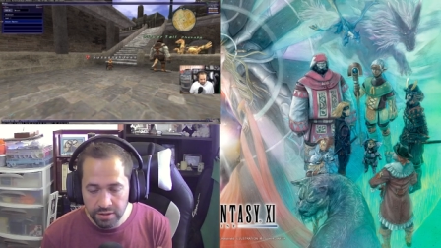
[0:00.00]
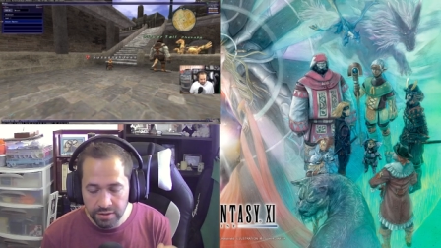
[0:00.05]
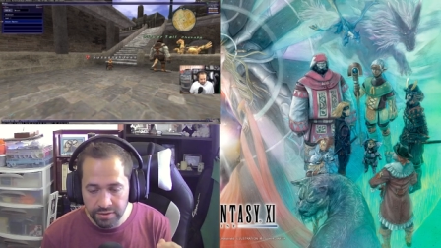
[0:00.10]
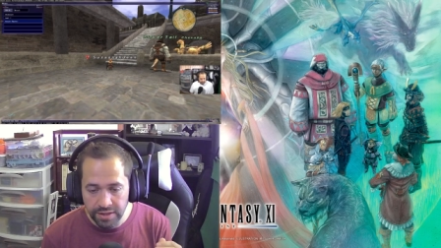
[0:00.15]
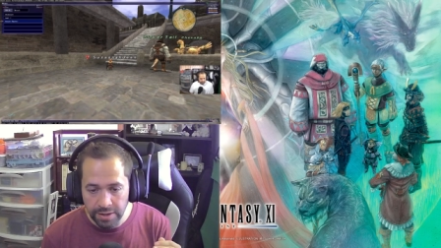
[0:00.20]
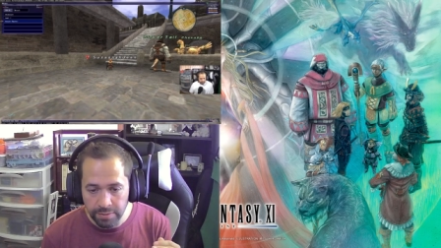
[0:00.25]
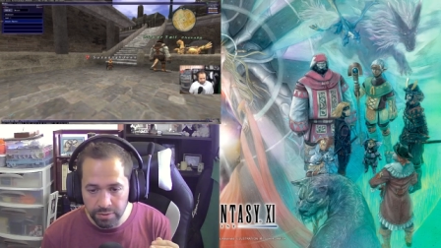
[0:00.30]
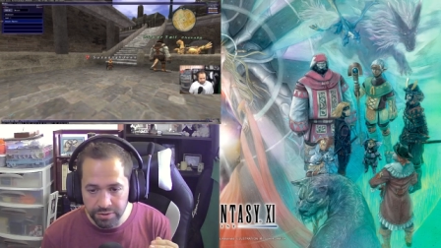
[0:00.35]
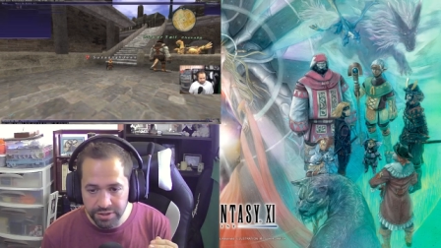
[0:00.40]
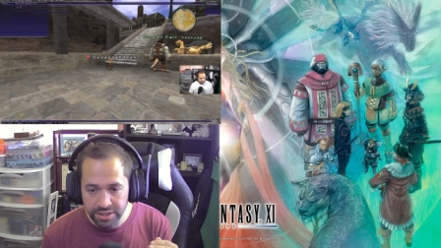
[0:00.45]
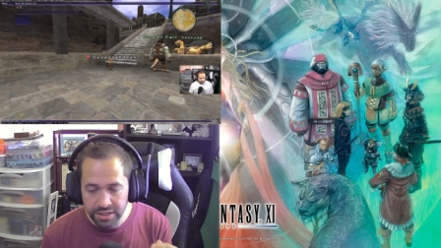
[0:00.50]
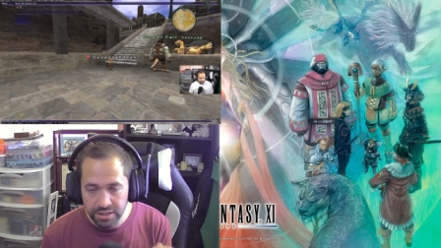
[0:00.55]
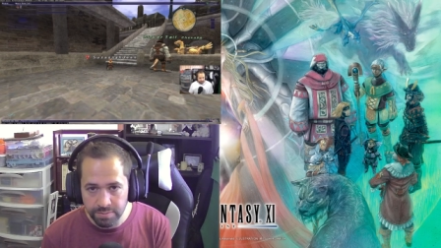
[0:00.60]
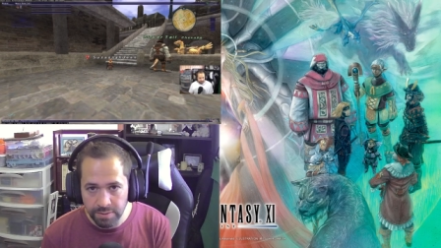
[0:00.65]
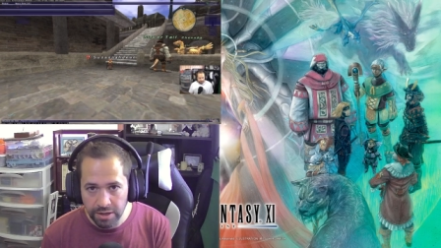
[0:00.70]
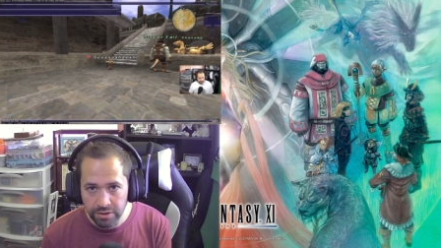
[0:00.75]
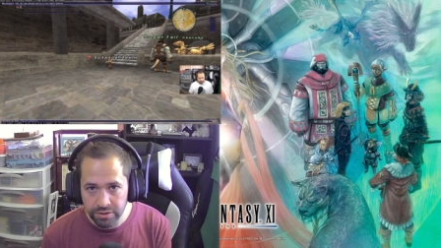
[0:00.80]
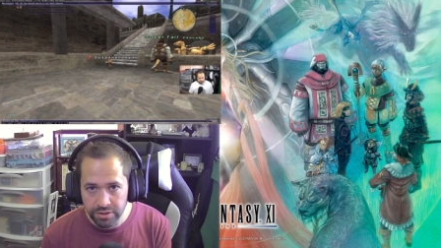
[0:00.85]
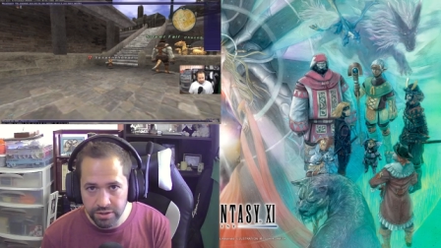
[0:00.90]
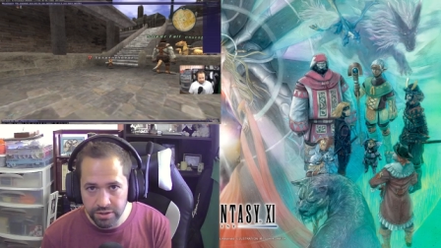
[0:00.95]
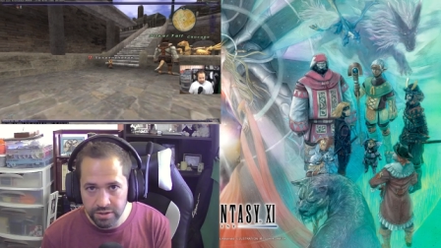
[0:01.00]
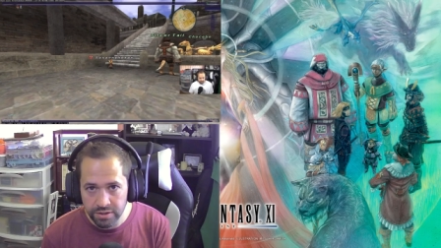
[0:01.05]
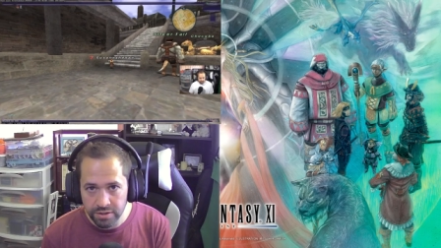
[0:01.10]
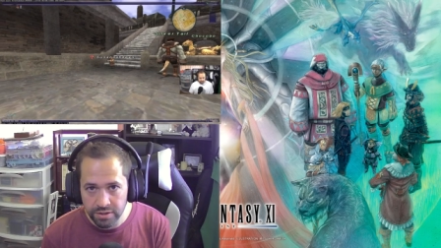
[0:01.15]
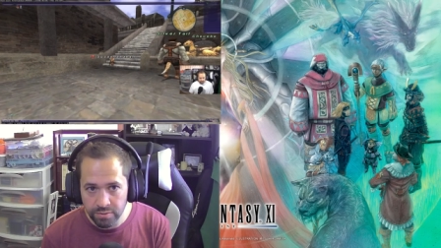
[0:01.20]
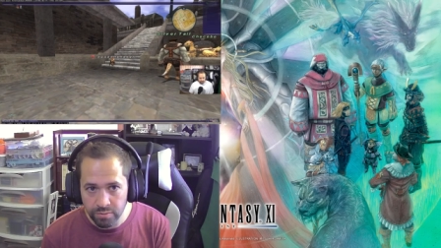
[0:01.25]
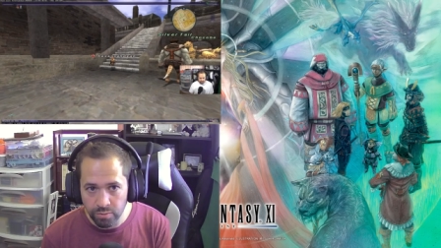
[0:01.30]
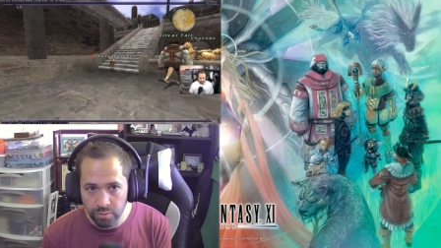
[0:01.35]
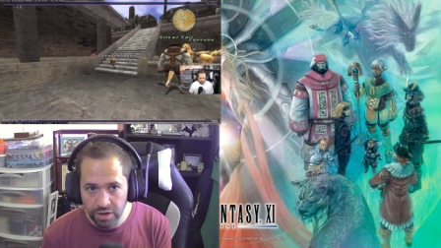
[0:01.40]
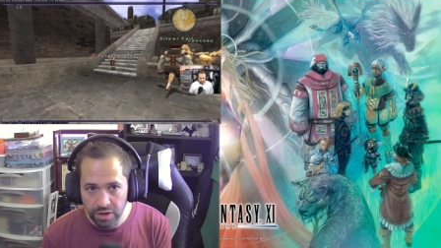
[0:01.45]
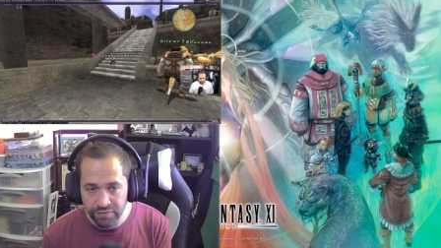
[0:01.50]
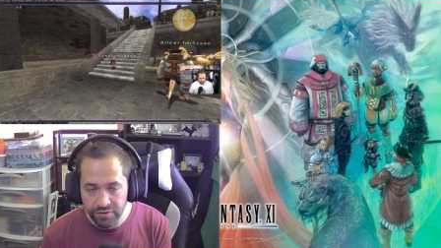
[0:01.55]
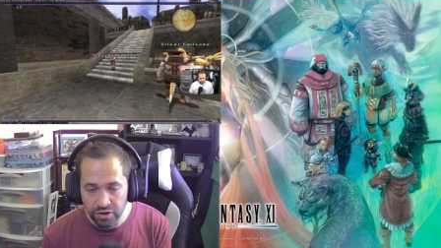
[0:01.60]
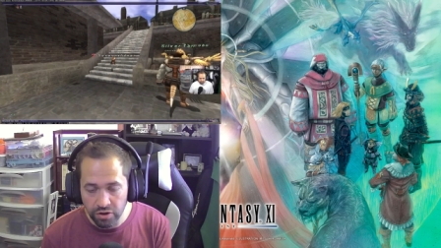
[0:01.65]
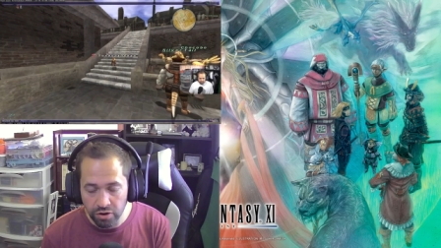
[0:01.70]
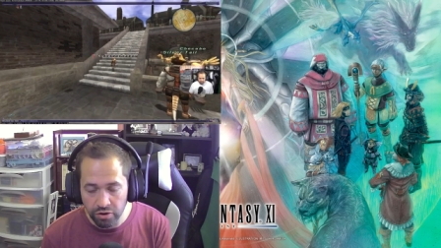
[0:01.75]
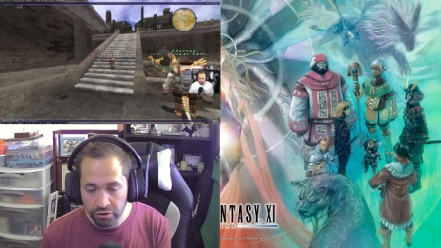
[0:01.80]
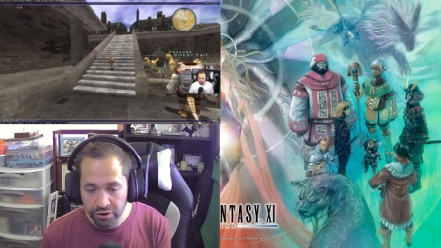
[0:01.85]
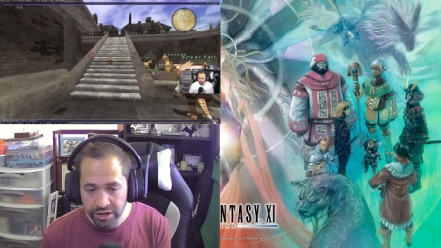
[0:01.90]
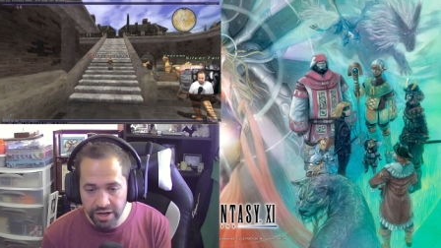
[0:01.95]
That will dismount if
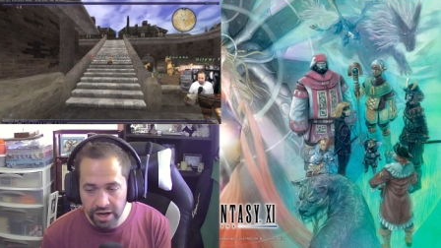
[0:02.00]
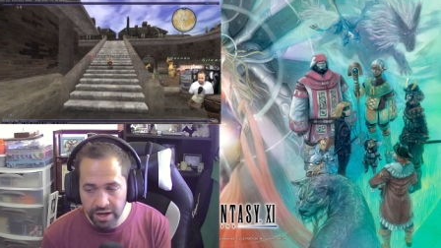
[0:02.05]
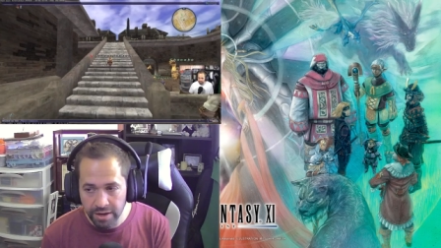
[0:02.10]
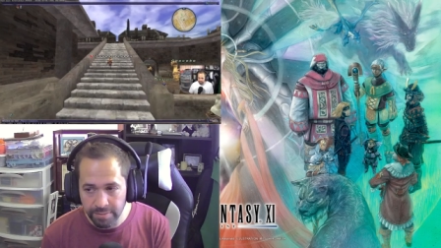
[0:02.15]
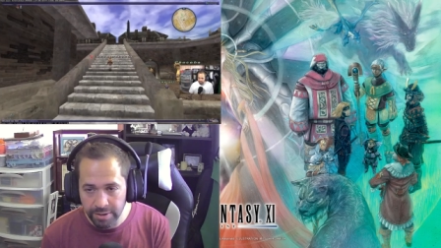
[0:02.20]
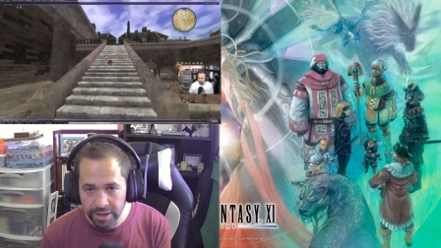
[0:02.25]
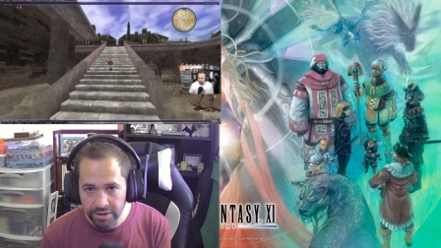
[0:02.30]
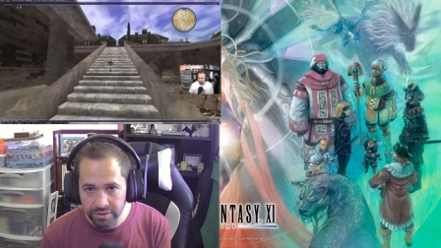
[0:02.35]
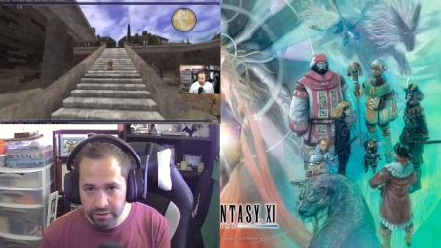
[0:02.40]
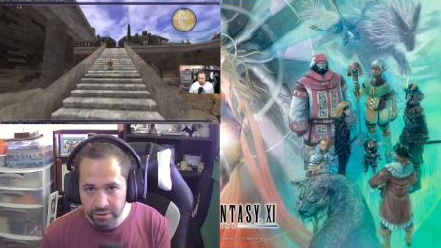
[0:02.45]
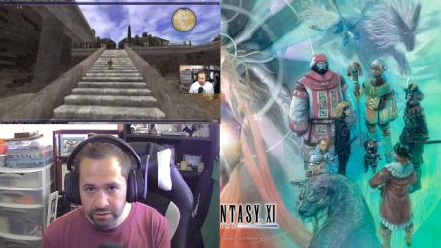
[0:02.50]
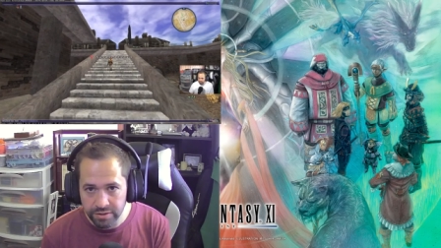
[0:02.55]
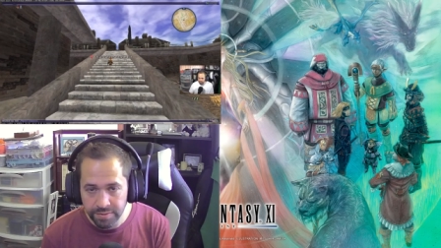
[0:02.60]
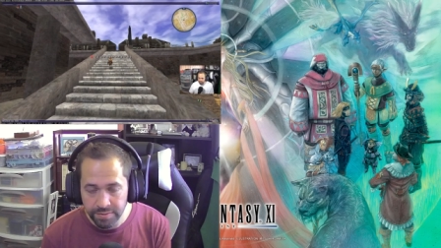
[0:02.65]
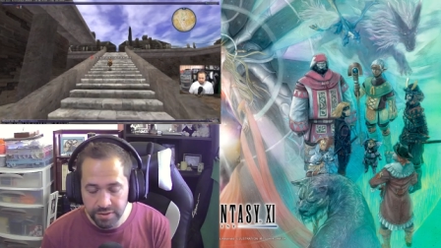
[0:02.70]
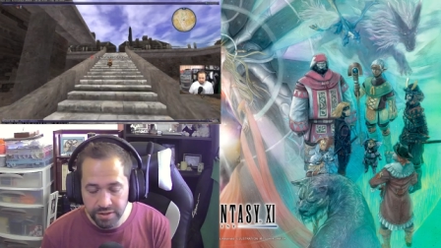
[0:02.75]
you're already on a mount.